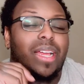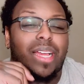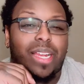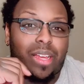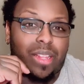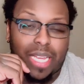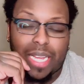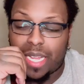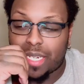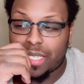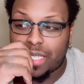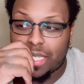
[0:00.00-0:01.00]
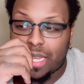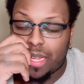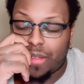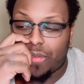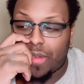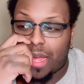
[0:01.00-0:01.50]
and all that kind of
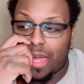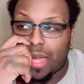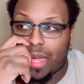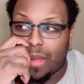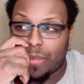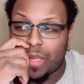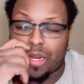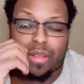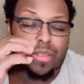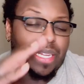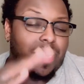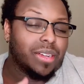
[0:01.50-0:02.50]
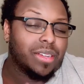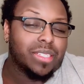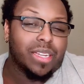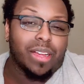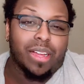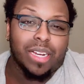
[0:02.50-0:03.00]
stuff. You know, the girls
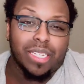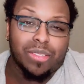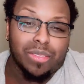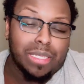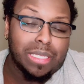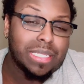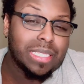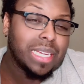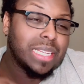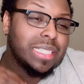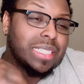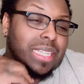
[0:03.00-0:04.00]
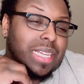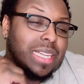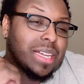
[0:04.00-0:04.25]
in the audience was disgusted.